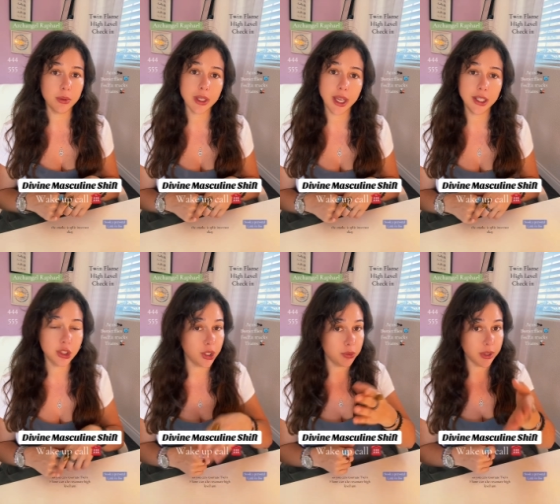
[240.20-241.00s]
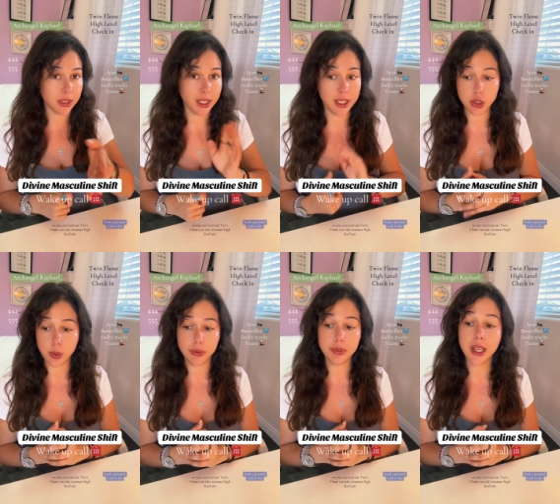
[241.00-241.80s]
okay? So you can resonate
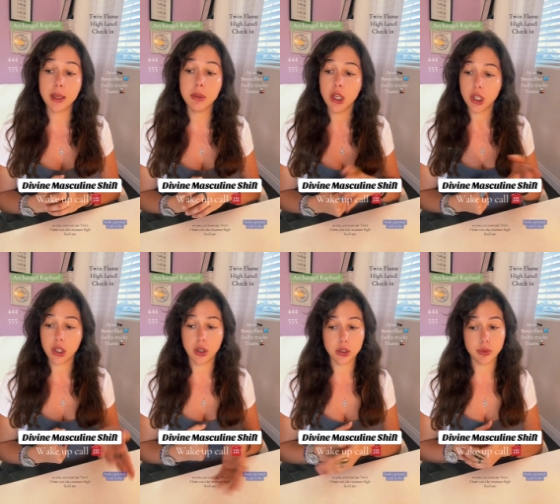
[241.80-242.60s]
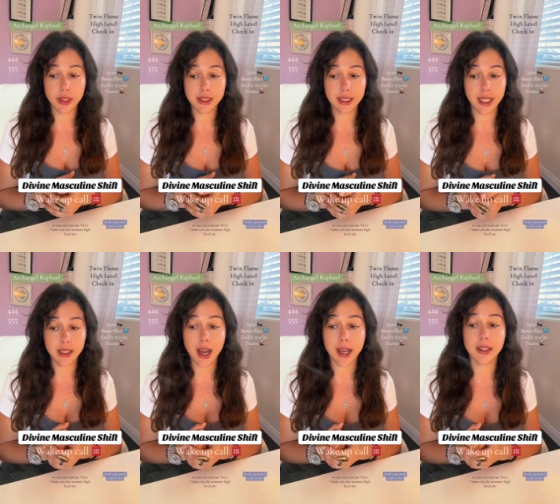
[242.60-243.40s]
twin flame, you can also resonate
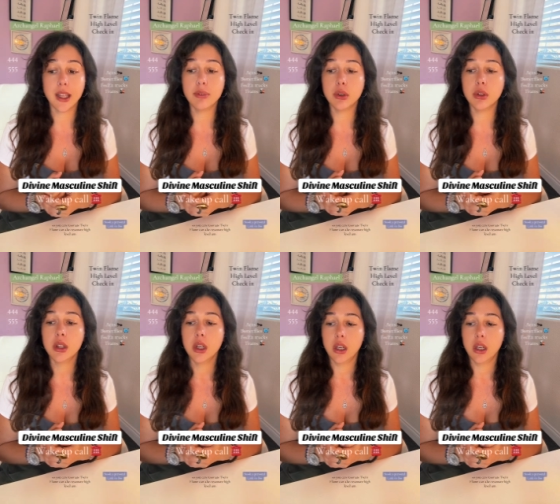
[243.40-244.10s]
high level,